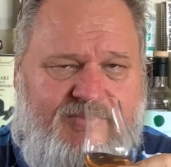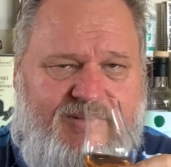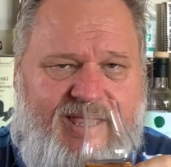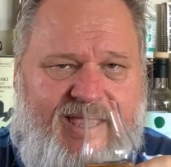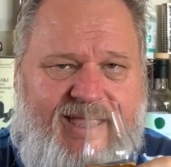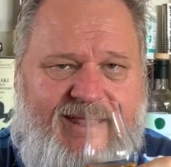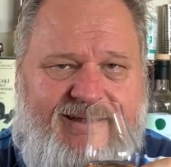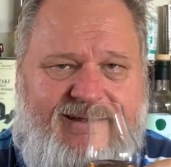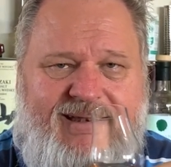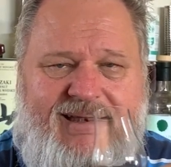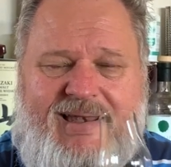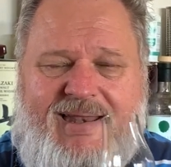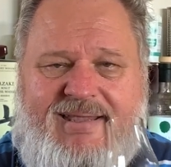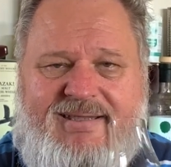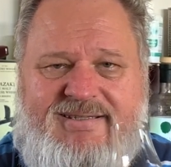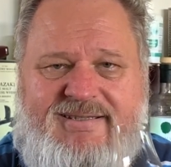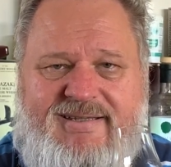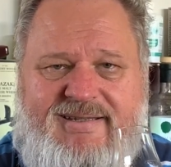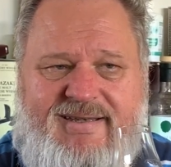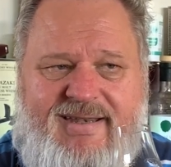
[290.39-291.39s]
and
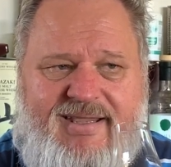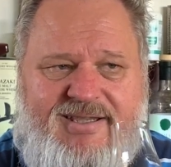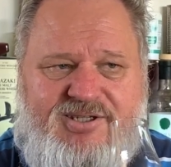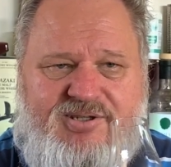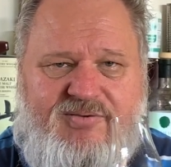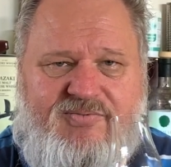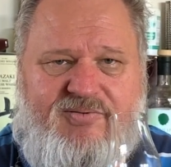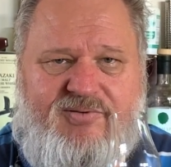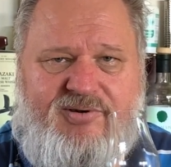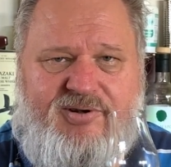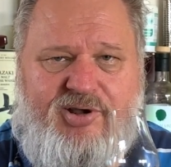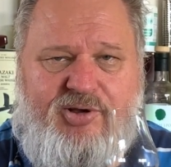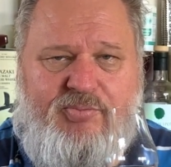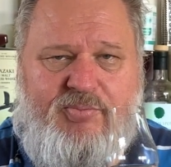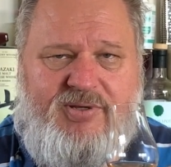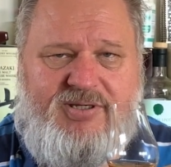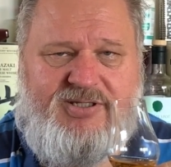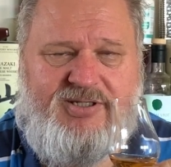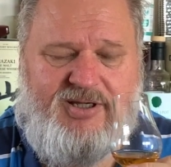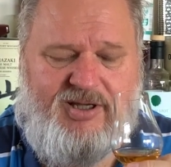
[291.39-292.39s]
less of
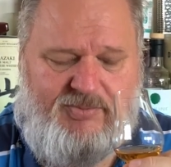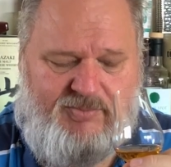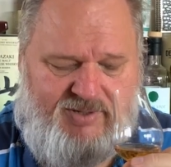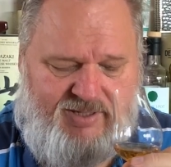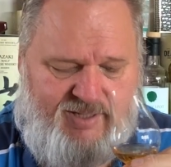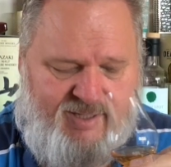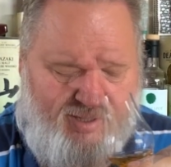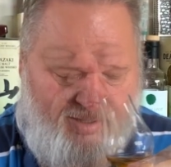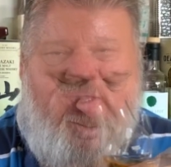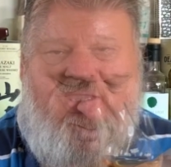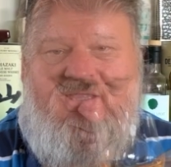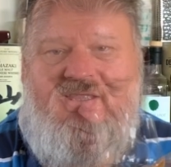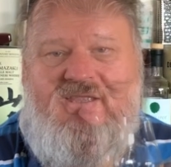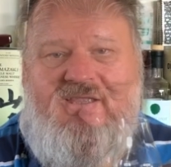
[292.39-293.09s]
aroma is coming out.